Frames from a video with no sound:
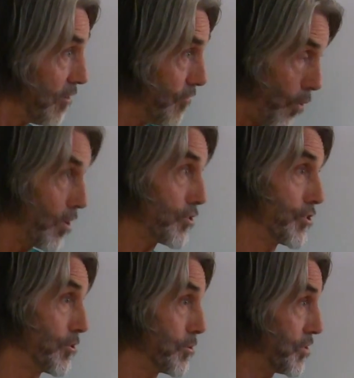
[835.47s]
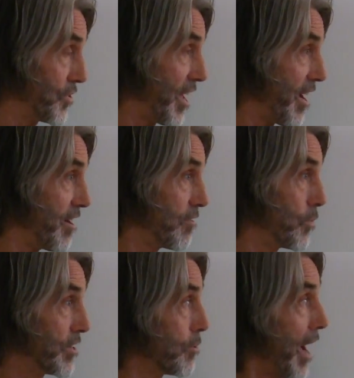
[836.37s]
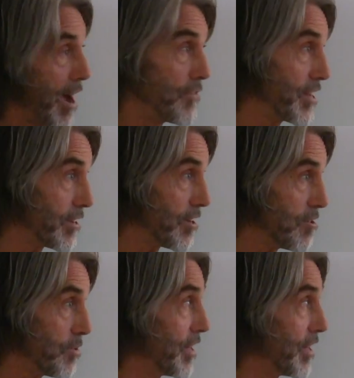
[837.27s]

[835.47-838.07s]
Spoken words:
The false you is there when you have an ego.